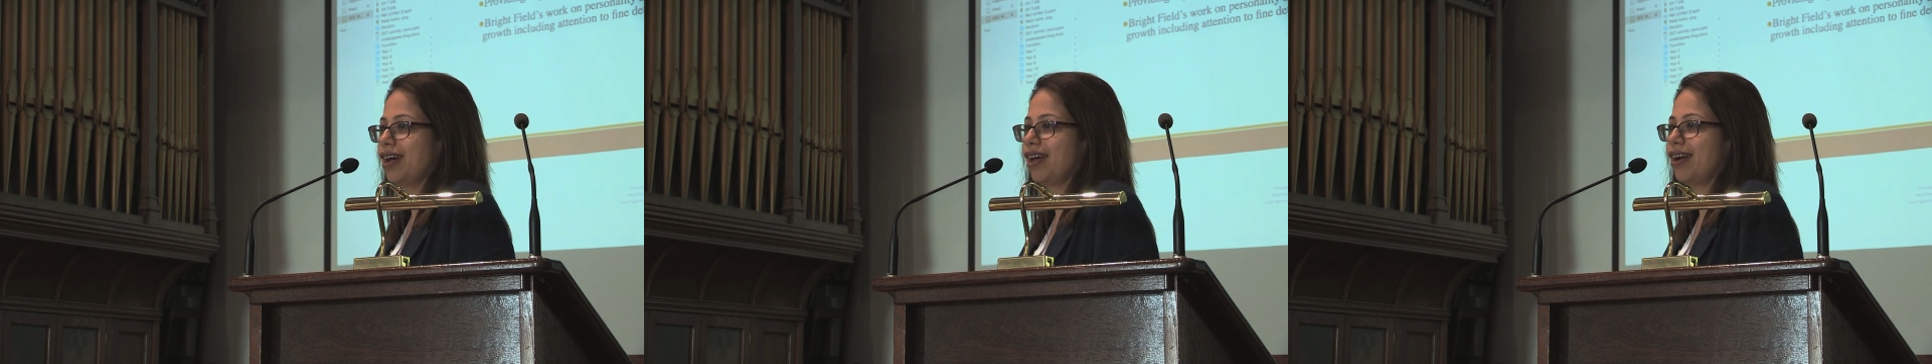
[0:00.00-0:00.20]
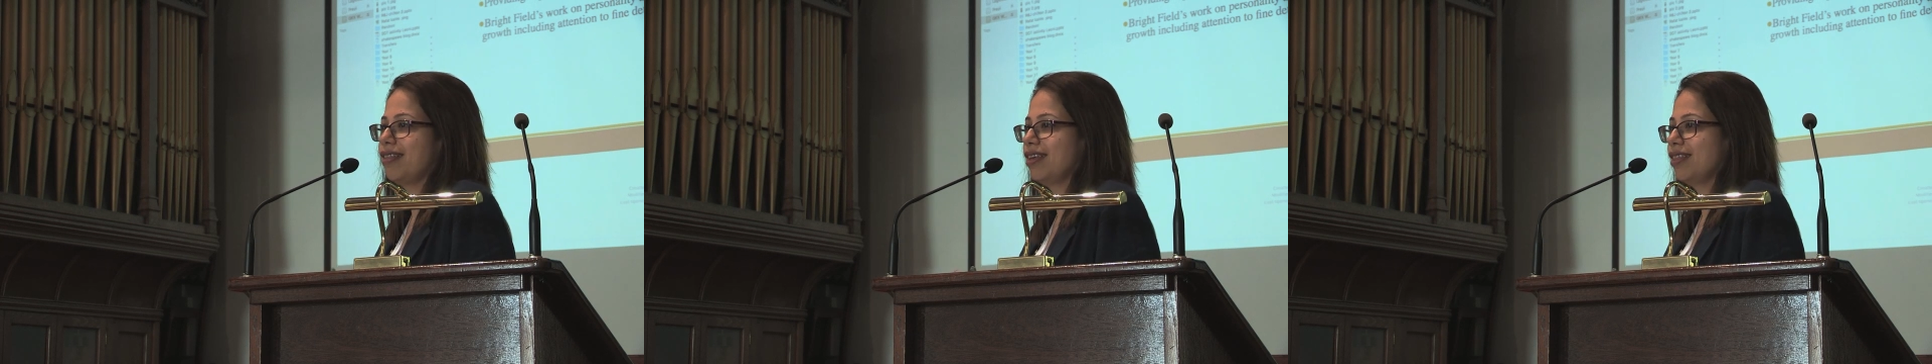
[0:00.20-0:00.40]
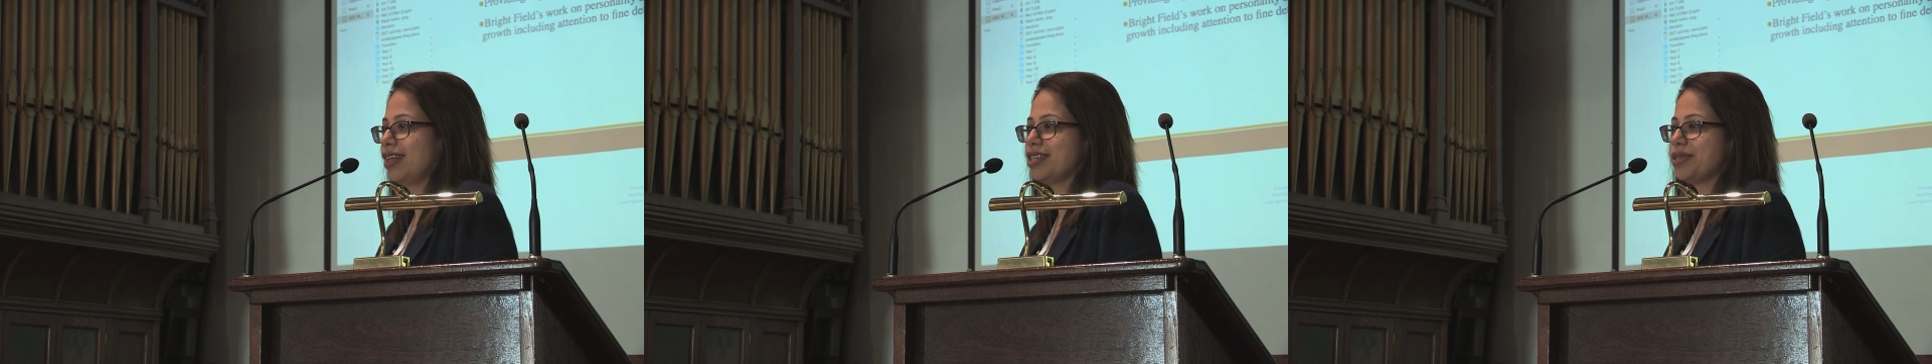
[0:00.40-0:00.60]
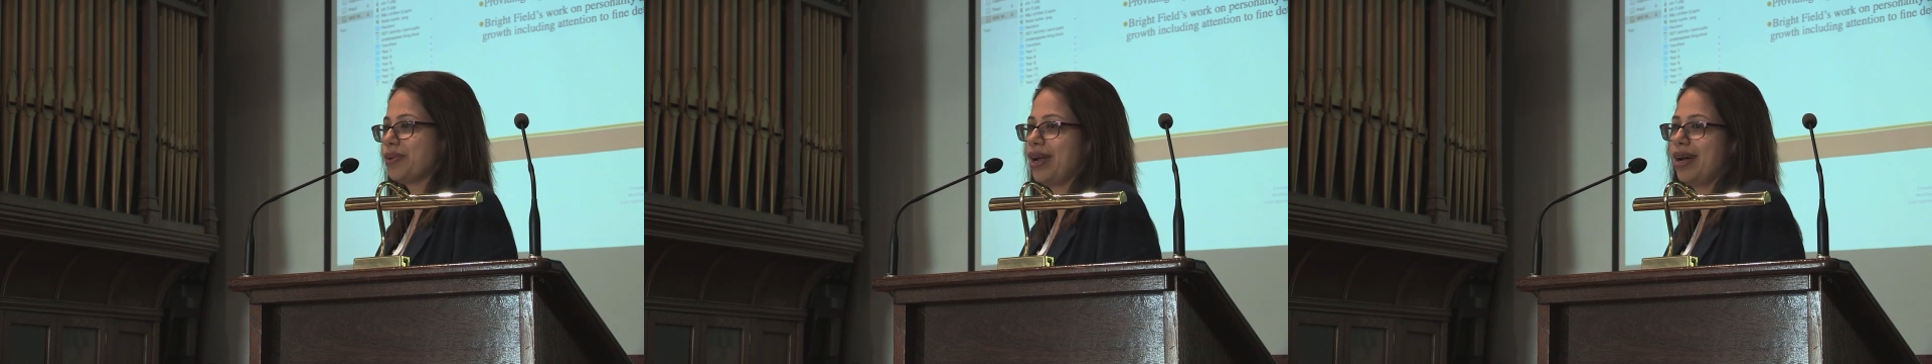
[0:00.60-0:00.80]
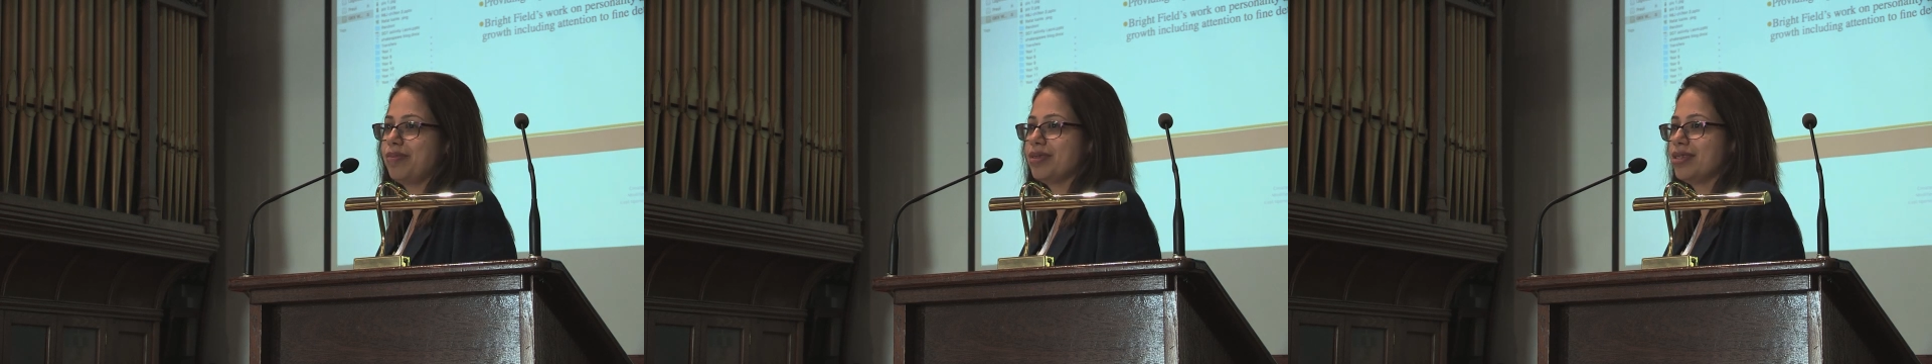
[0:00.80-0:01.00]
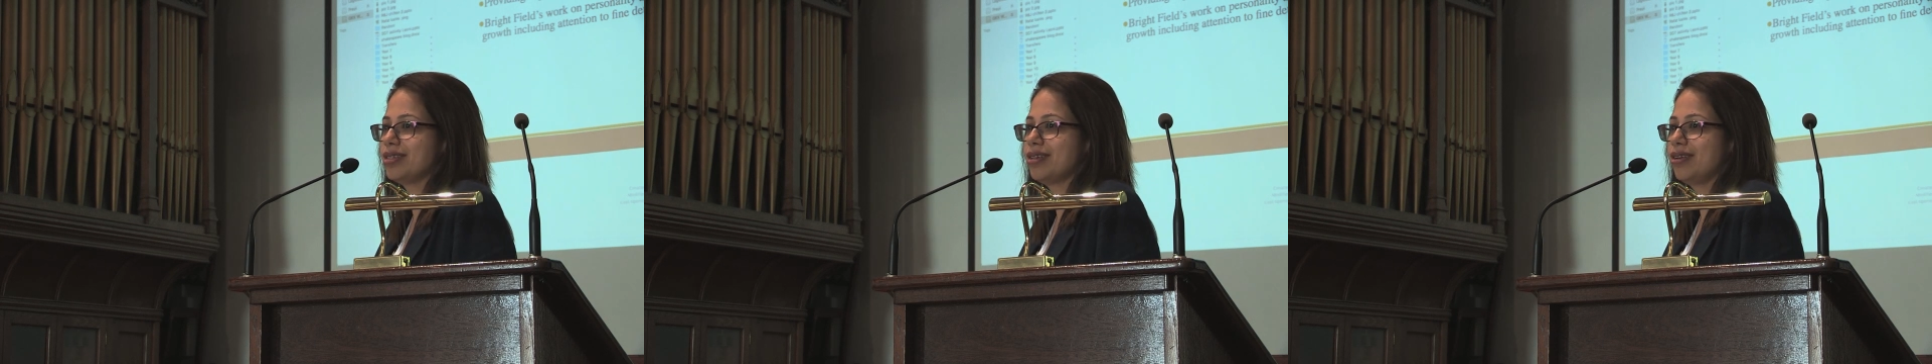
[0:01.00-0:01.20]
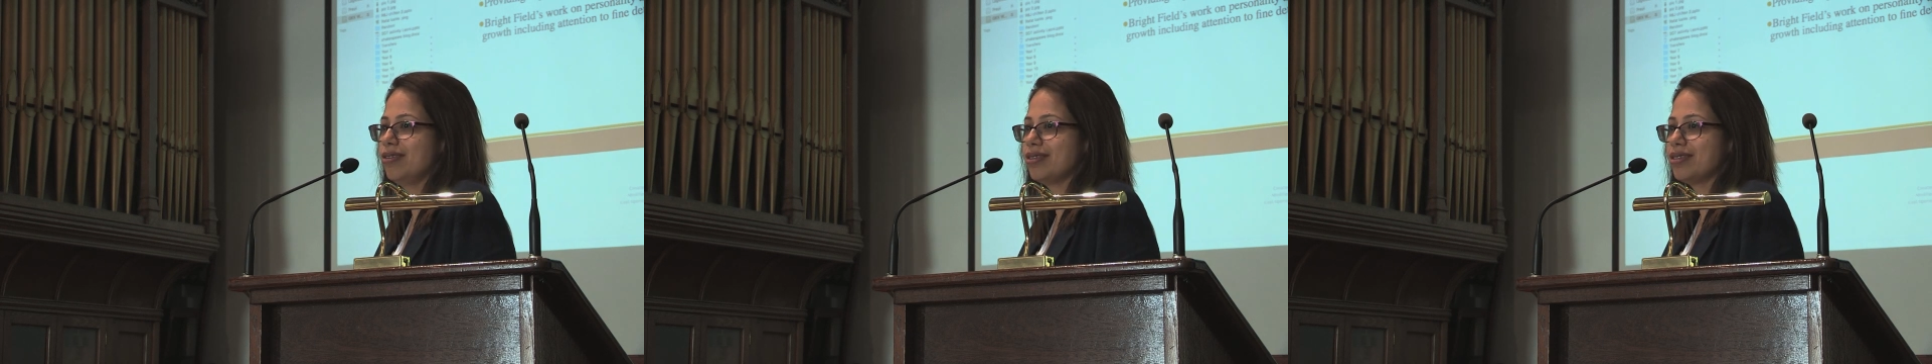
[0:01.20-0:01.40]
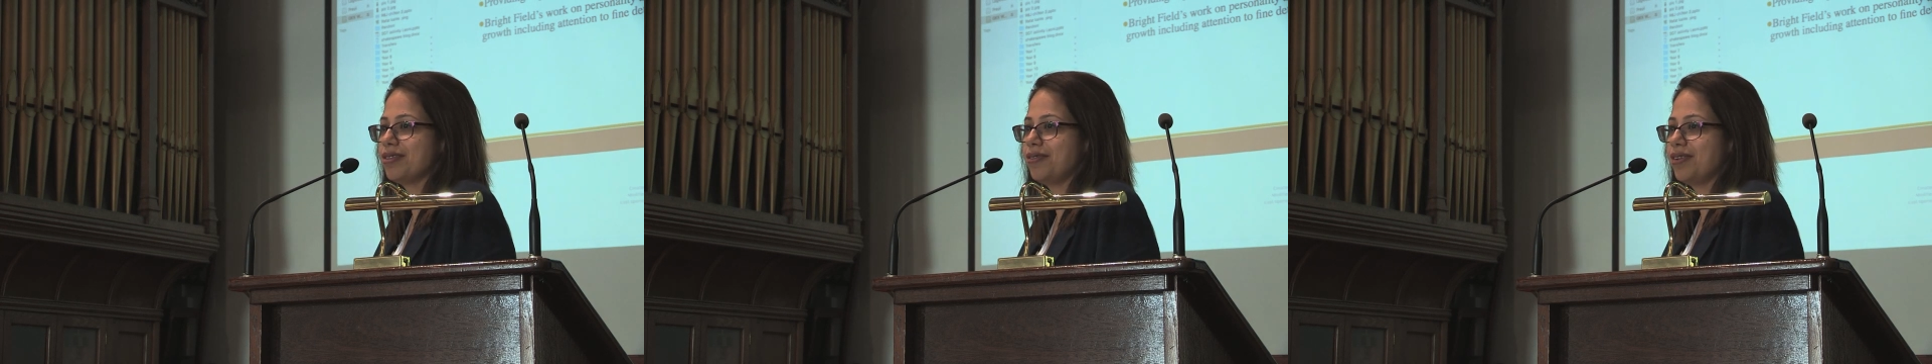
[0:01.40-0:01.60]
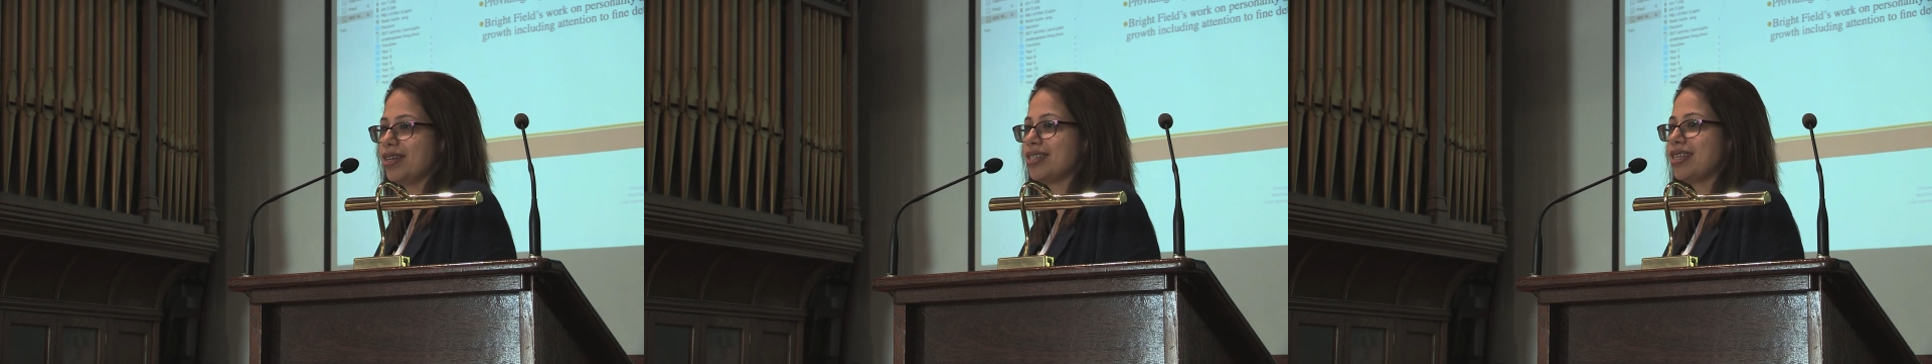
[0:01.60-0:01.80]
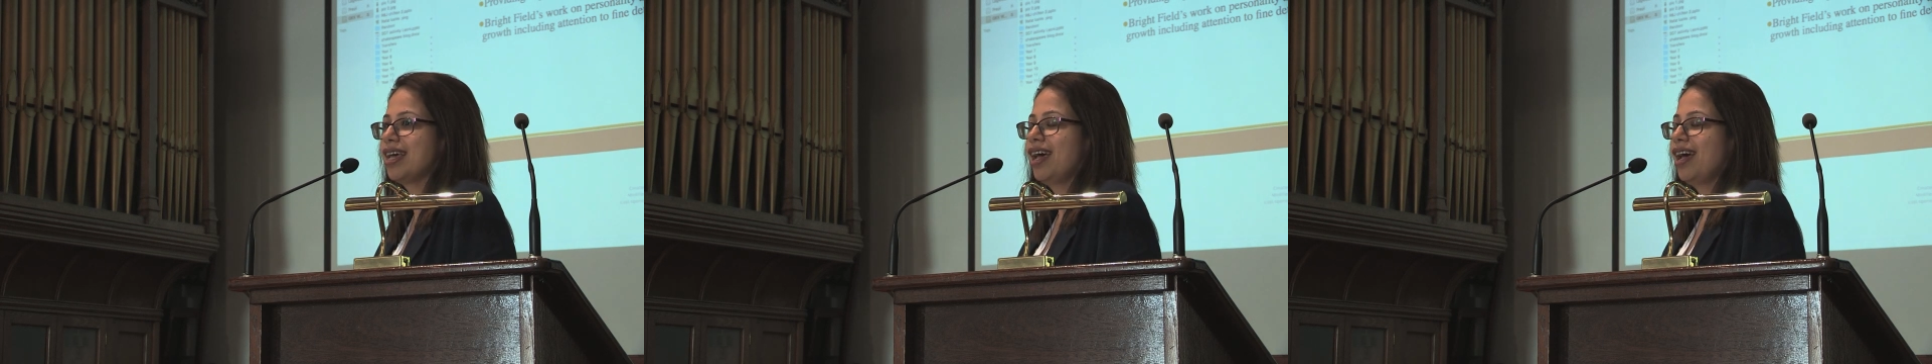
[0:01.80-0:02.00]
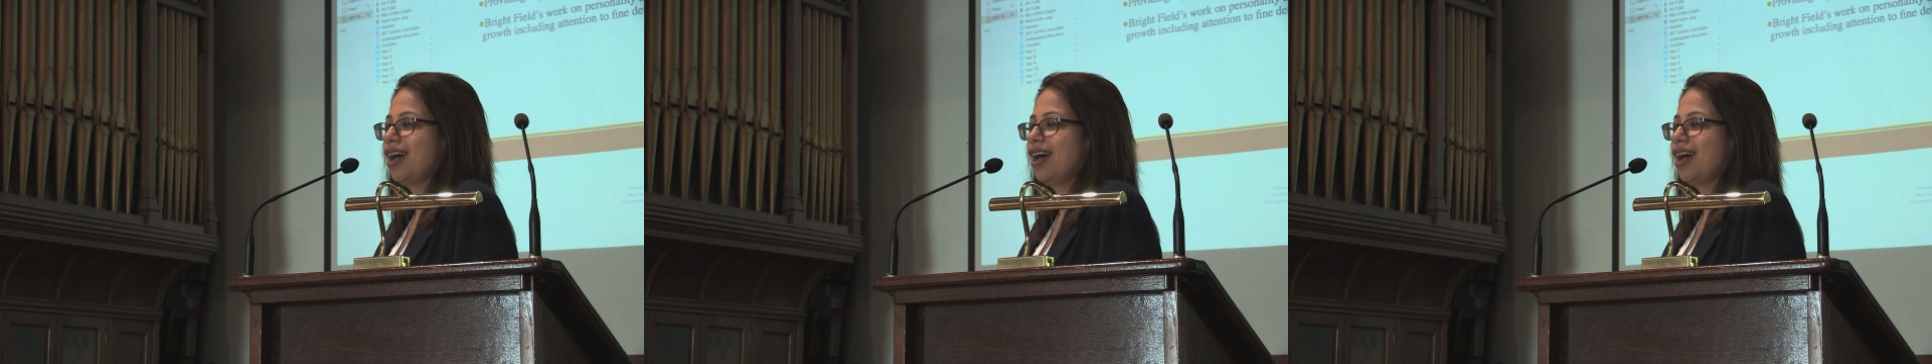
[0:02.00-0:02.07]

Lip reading: And I think that's what happens to lots of us.